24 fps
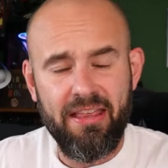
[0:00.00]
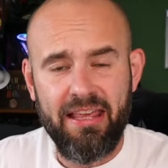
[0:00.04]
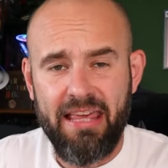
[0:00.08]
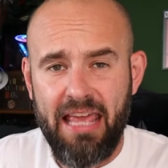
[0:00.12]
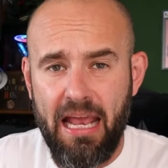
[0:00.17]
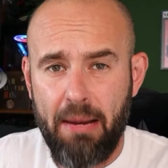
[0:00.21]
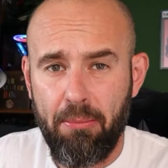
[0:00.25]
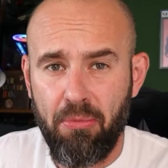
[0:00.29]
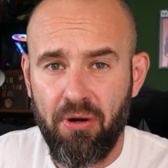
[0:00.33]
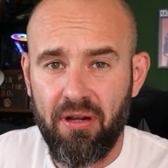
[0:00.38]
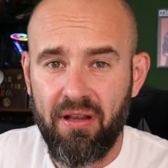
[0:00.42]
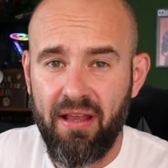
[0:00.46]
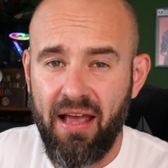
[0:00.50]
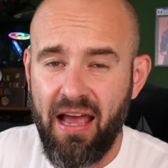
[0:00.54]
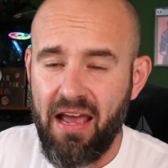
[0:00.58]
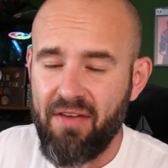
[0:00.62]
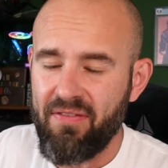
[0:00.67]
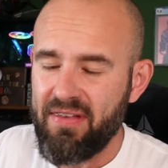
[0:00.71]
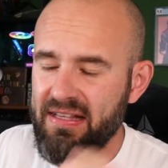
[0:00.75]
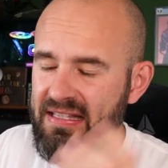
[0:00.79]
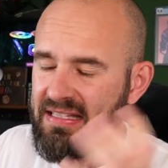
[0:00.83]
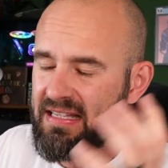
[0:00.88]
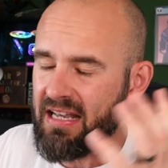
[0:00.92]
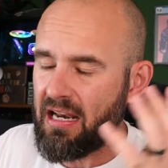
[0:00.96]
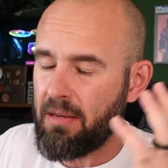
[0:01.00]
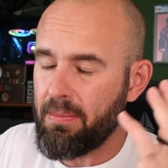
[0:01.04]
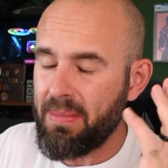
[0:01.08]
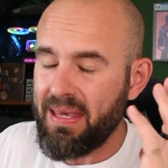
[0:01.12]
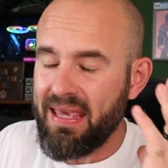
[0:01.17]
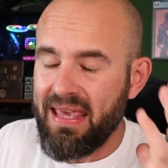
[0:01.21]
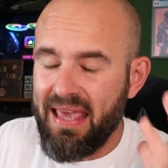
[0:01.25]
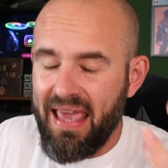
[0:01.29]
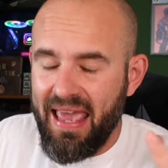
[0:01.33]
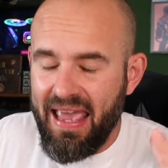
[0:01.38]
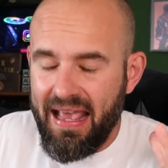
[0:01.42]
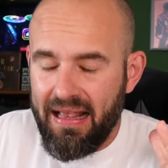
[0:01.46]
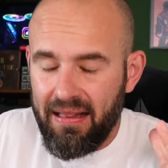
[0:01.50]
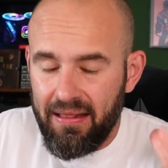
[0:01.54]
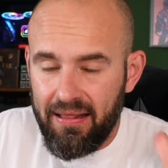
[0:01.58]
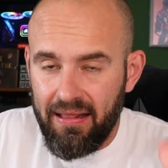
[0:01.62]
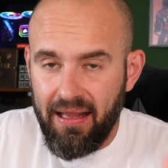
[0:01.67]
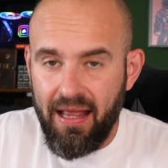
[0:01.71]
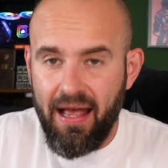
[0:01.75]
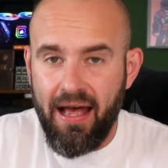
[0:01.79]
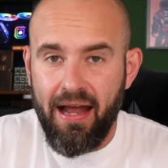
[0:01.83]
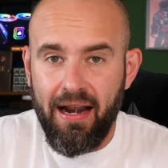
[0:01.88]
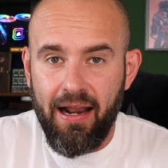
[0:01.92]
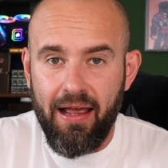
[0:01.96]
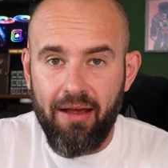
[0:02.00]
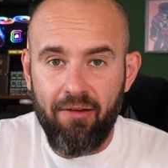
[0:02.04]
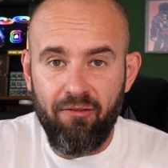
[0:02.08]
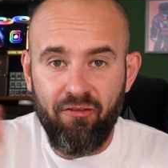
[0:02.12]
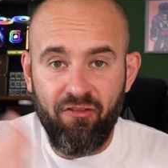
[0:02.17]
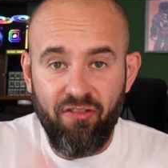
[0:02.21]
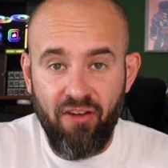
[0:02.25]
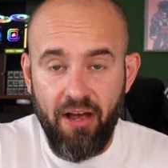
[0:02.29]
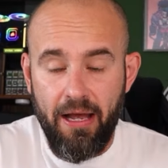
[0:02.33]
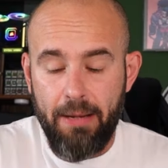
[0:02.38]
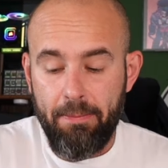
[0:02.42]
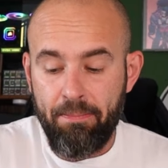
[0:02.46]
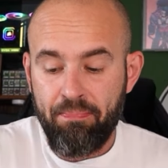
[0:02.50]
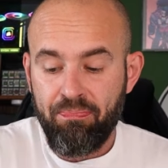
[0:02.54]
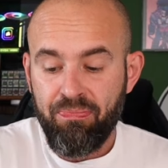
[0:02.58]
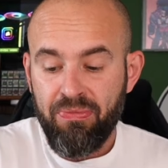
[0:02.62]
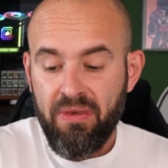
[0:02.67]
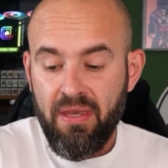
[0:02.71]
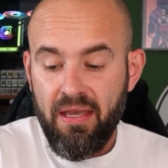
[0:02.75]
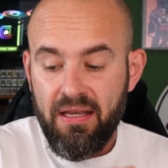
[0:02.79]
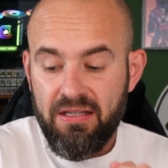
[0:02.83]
of the camera live. It's gonna be a lot of fun.